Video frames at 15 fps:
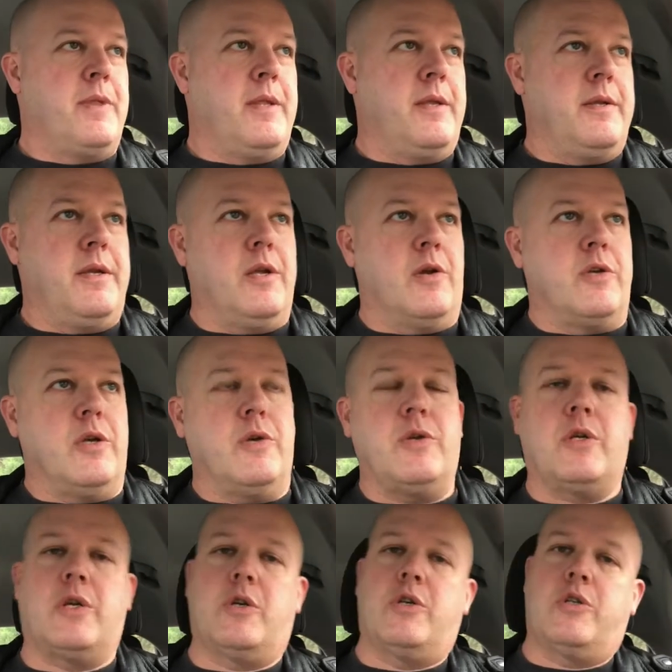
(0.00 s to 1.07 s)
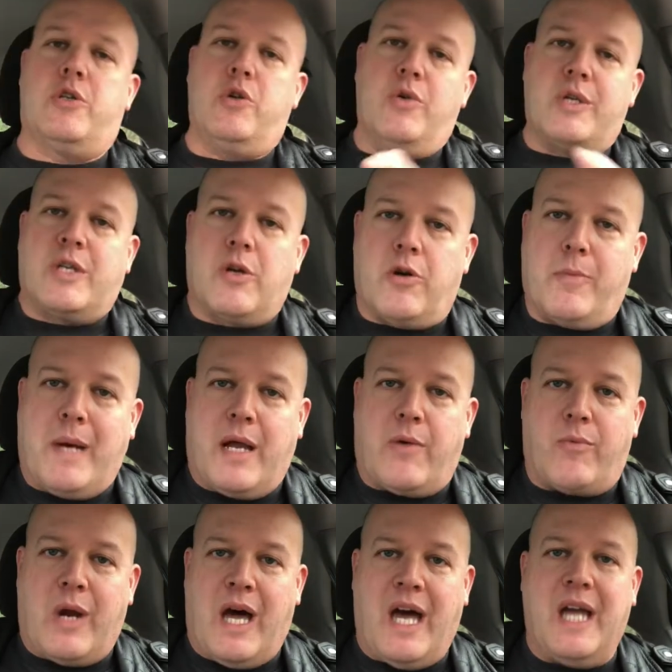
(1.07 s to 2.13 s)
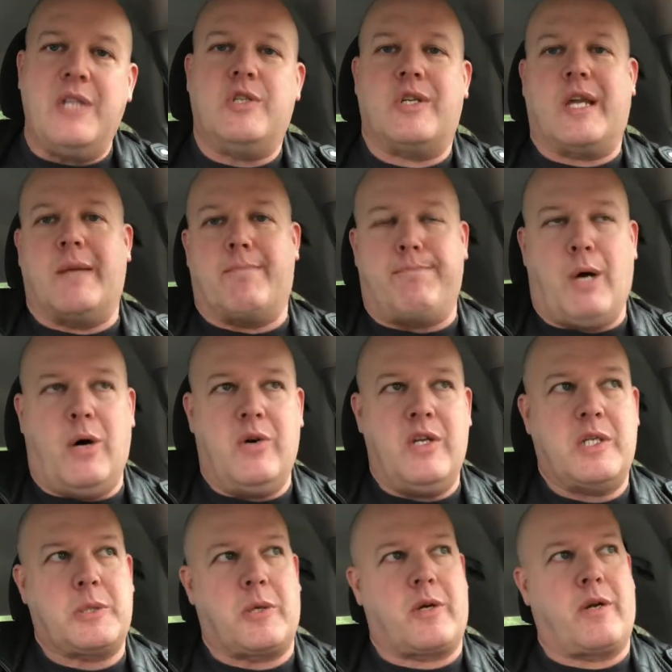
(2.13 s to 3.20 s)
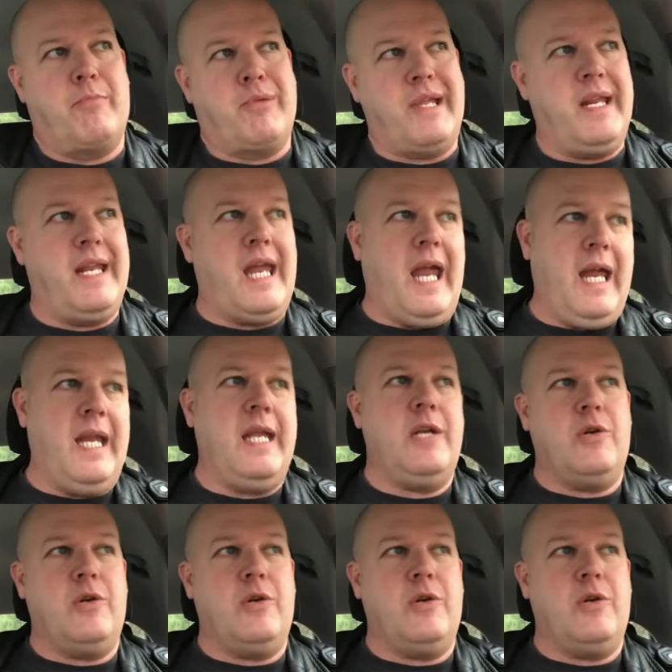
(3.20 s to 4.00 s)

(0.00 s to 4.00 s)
you do a certain amount of rides, you get a bonus for completing 80 to